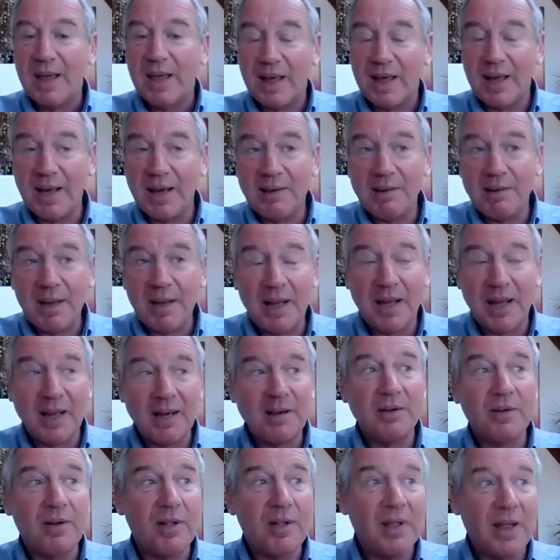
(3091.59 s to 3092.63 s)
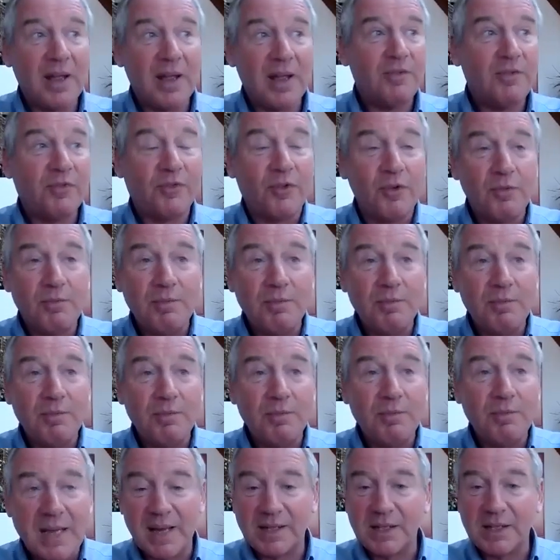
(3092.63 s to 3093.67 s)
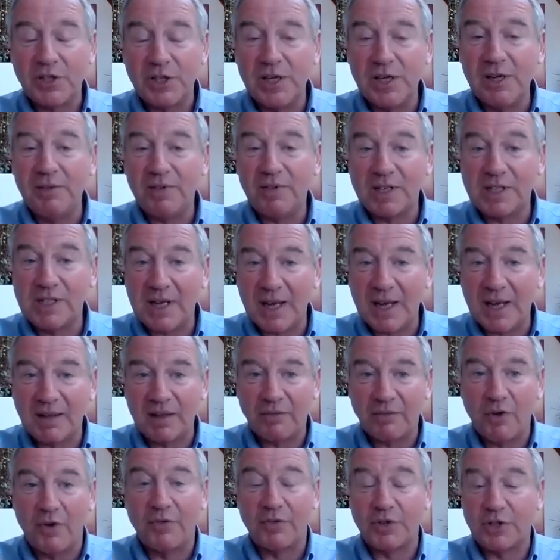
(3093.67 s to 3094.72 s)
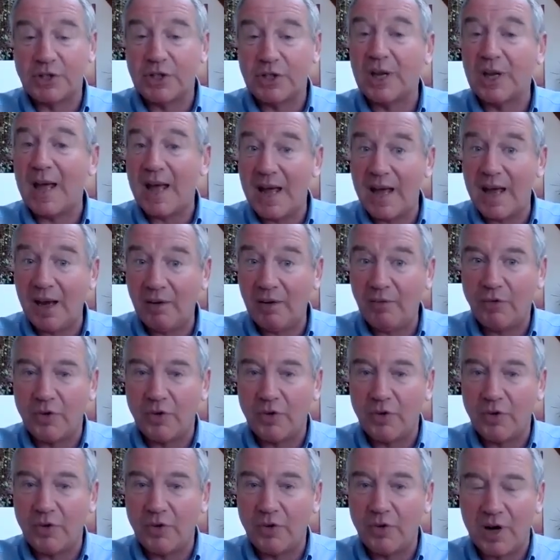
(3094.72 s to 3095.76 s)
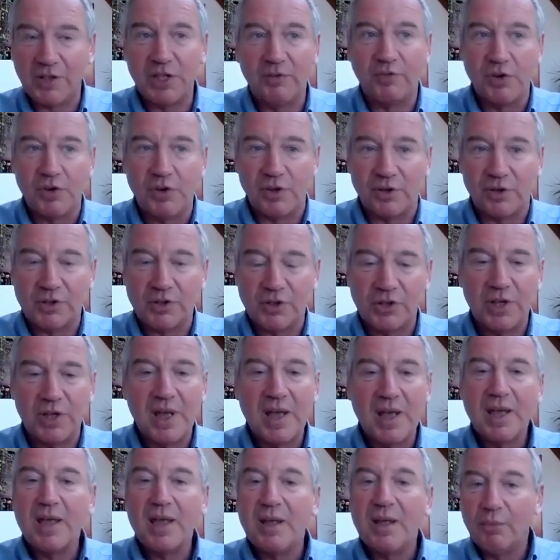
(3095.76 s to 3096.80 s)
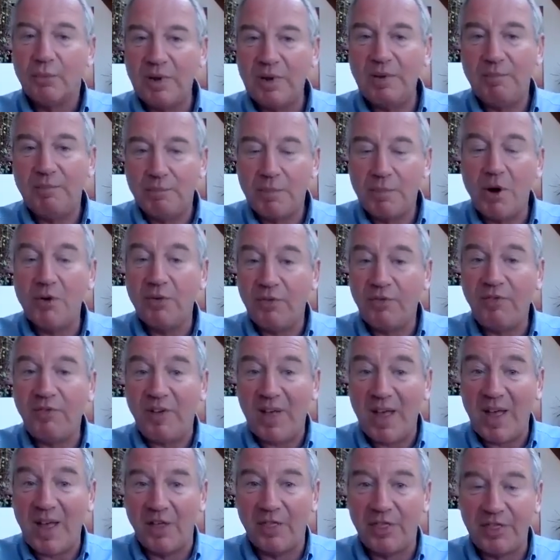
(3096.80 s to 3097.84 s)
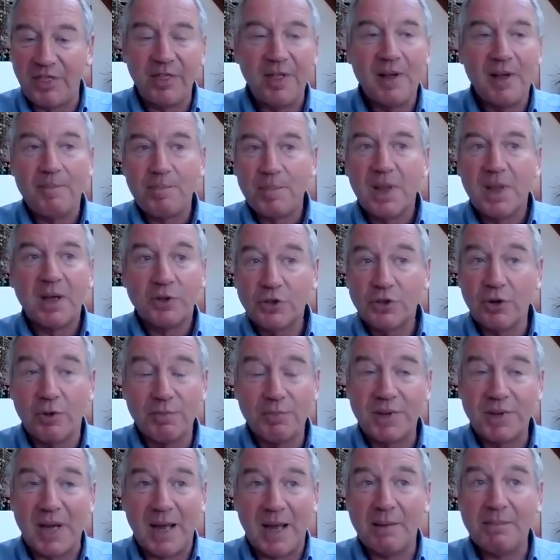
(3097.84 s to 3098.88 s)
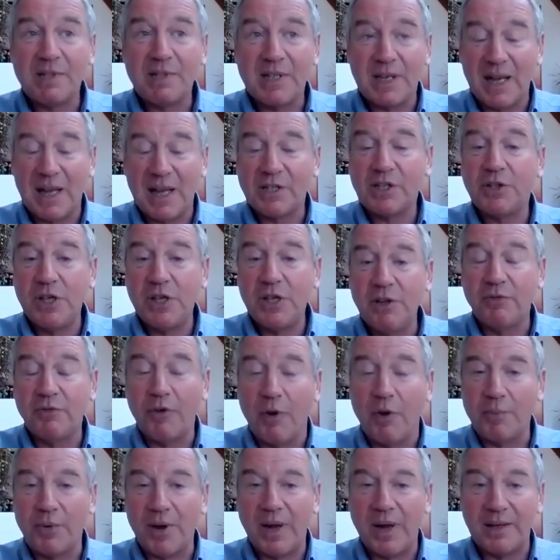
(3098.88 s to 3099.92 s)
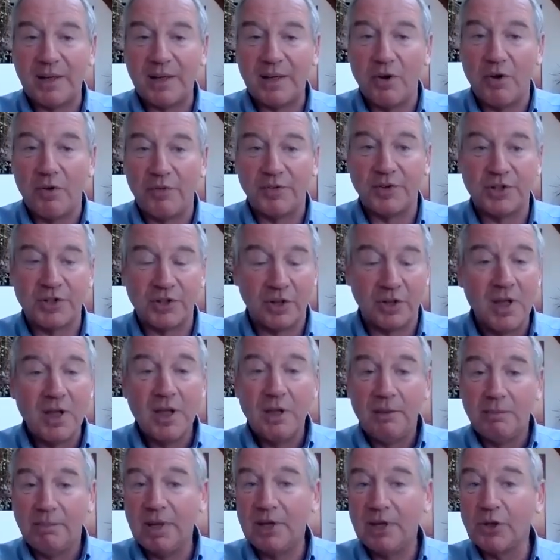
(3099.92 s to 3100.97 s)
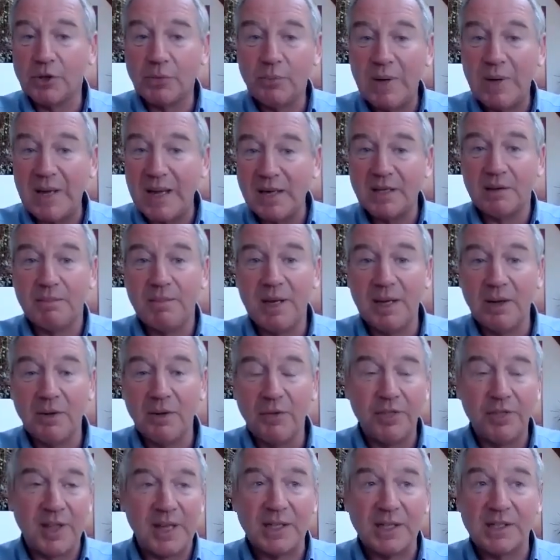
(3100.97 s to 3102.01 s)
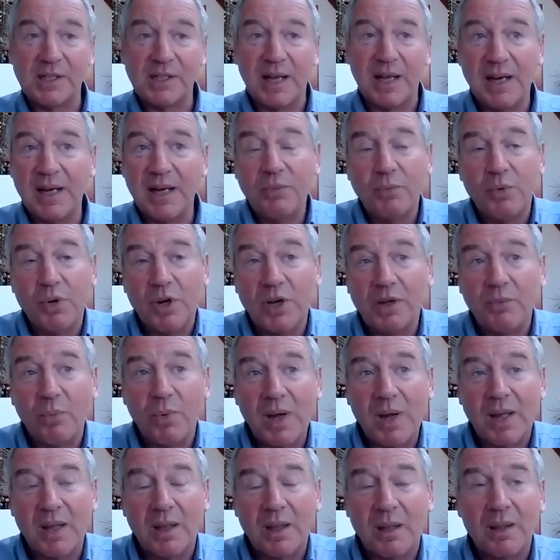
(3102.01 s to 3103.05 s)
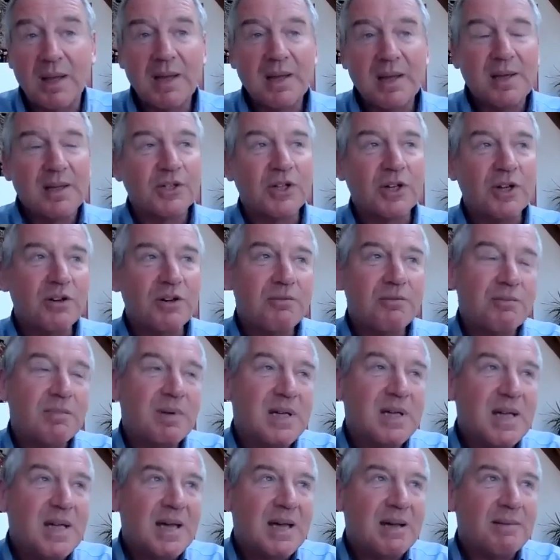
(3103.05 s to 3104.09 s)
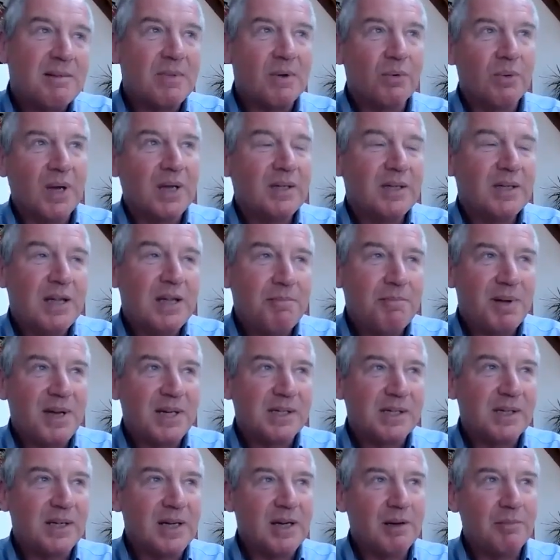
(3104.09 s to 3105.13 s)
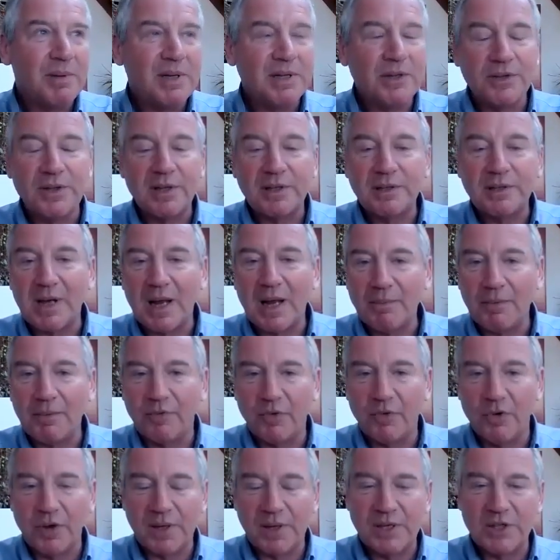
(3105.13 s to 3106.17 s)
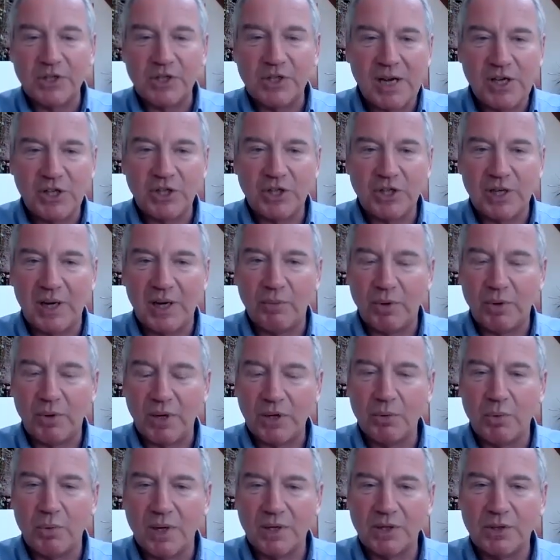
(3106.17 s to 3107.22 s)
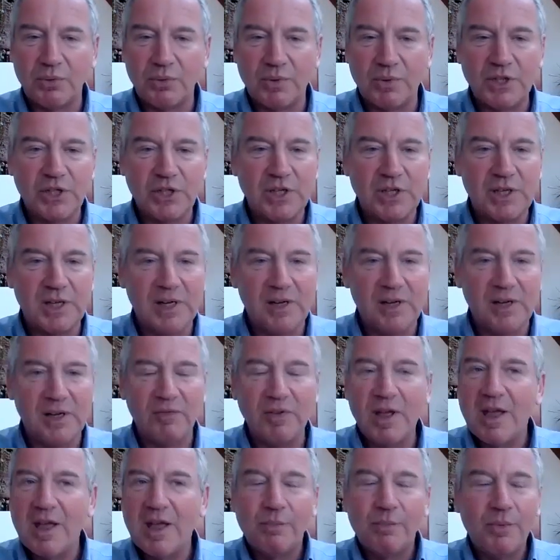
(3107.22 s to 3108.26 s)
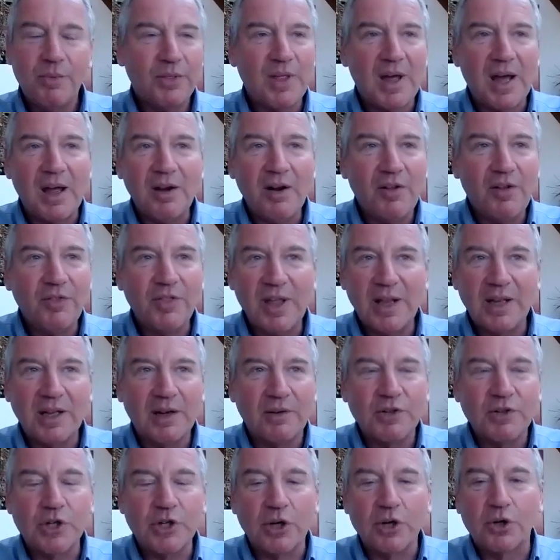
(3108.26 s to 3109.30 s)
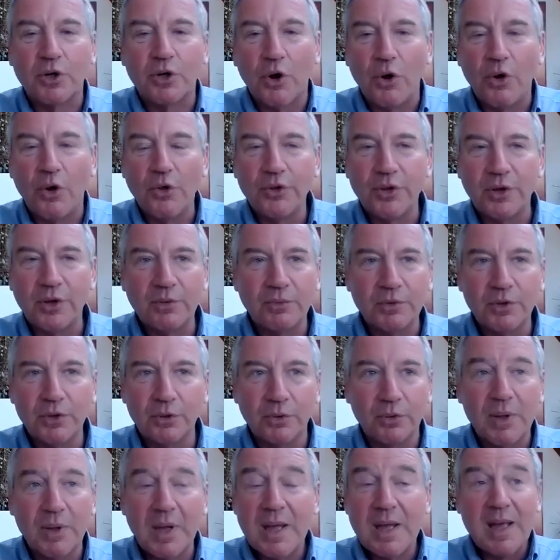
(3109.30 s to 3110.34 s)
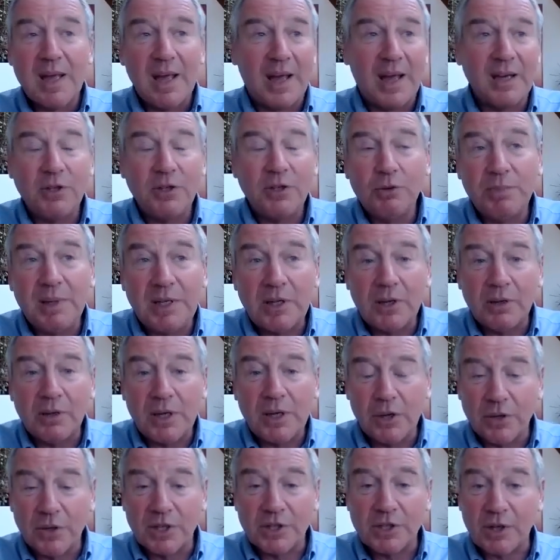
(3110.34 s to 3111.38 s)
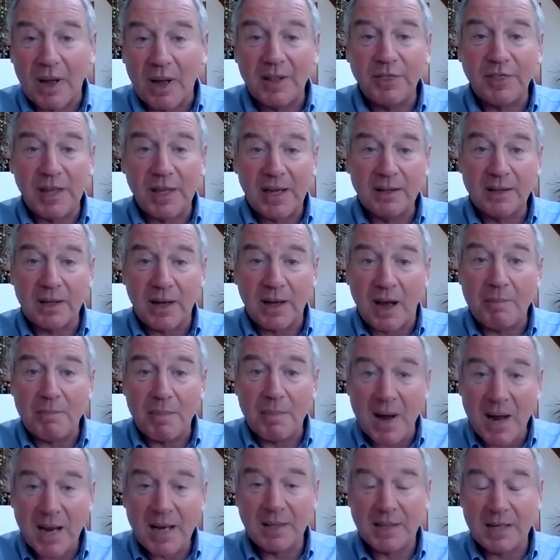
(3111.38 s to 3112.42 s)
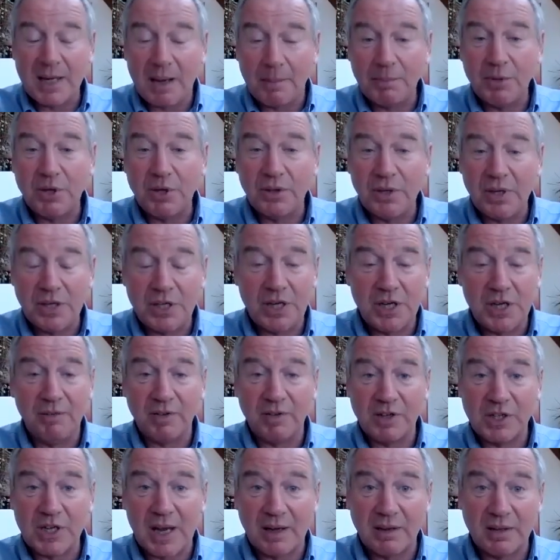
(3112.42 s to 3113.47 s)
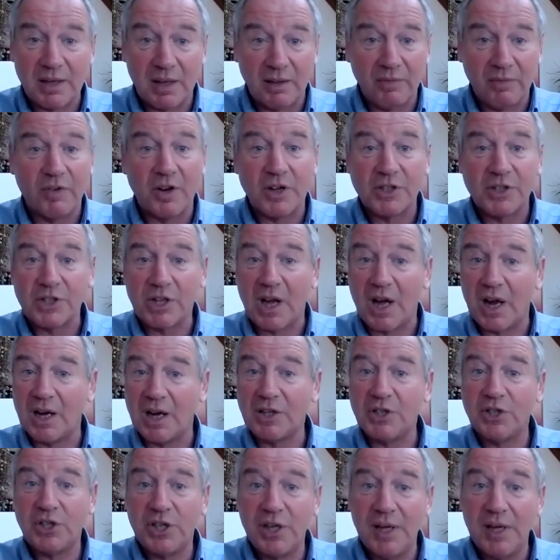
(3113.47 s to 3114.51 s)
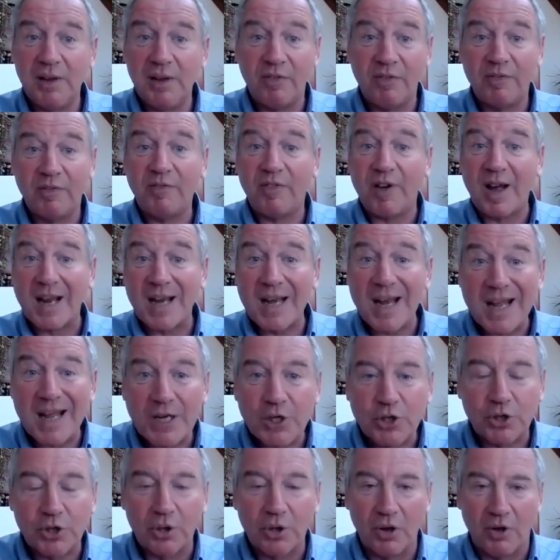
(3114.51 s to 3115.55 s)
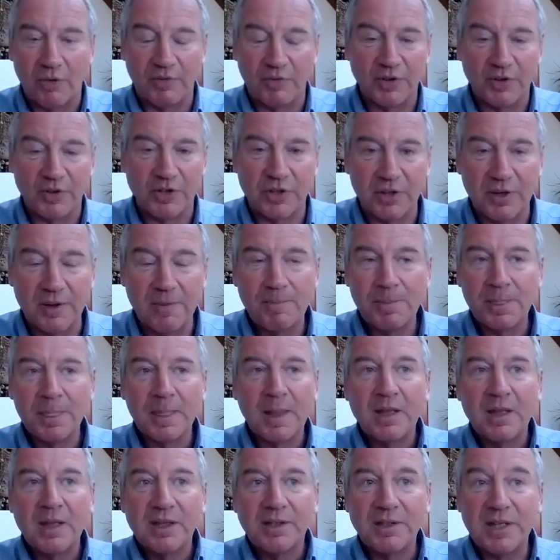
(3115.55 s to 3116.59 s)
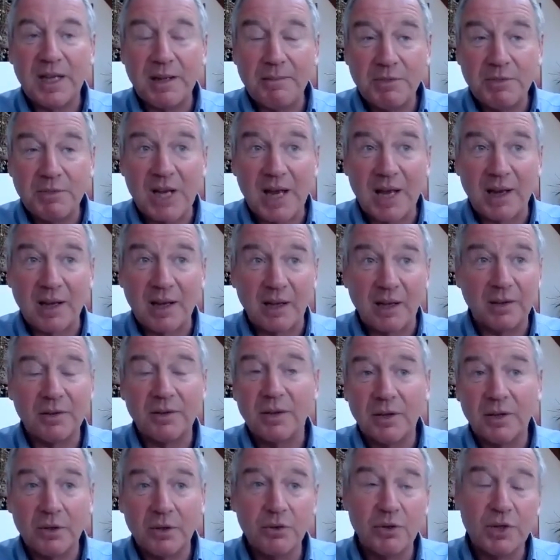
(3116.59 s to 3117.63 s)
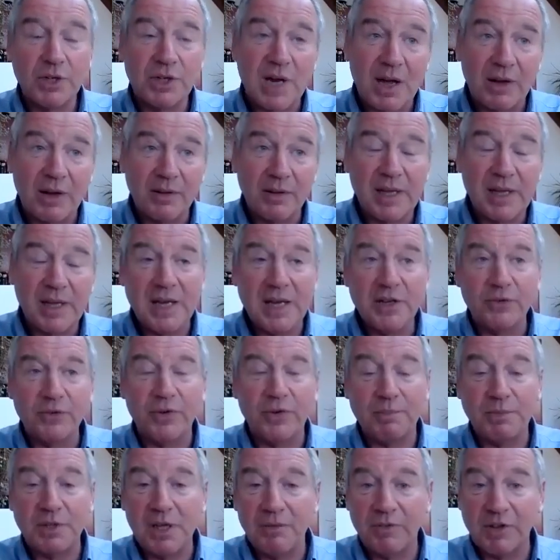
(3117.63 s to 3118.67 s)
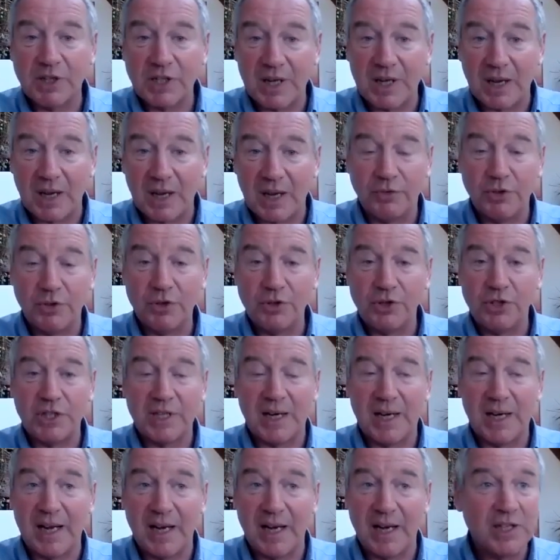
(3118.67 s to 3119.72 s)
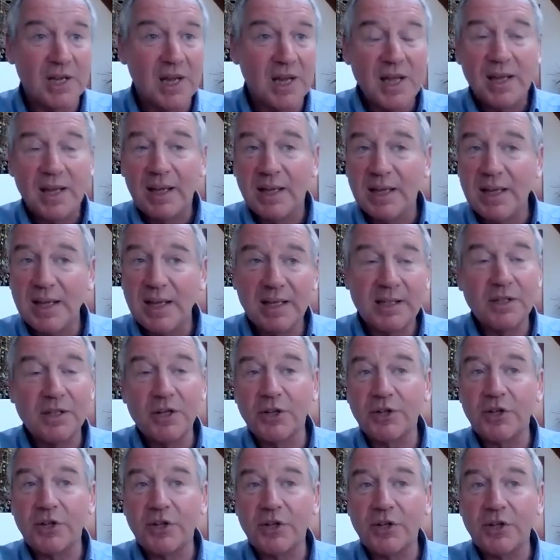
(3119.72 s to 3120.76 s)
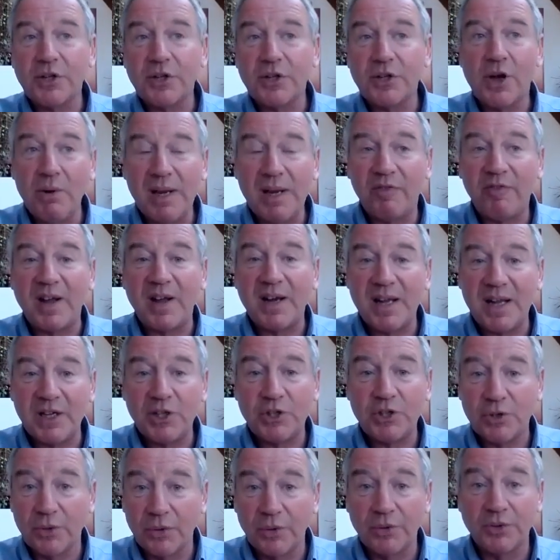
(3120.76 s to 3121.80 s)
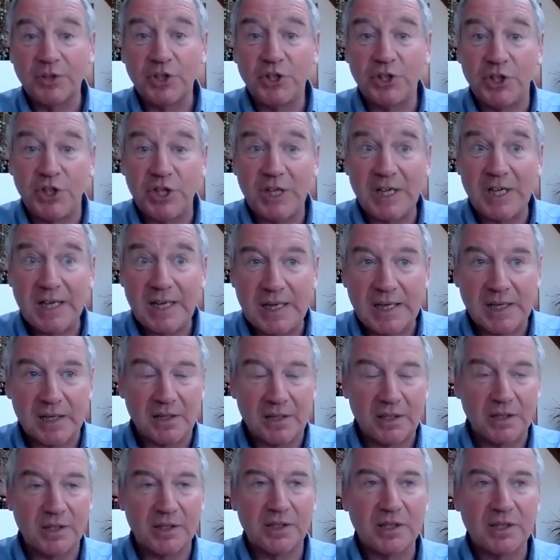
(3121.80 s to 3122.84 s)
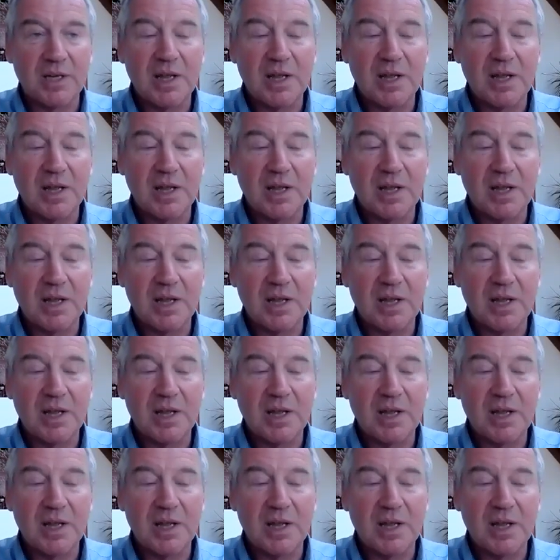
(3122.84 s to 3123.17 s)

And for me as a chief executive officer and for our chief nurse, we both felt sometimes as a chief operating officer because we intermingle things and it worked well. So yeah, it depends a little bit on the type of organization and what you want to achieve, but I don't think there is a golden rule. And to be totally honest, so I think my deputy chief executive was our chief financial officer, Tim Jackett, who is now the interim chief executive of UCLH. He is not only a financial genius,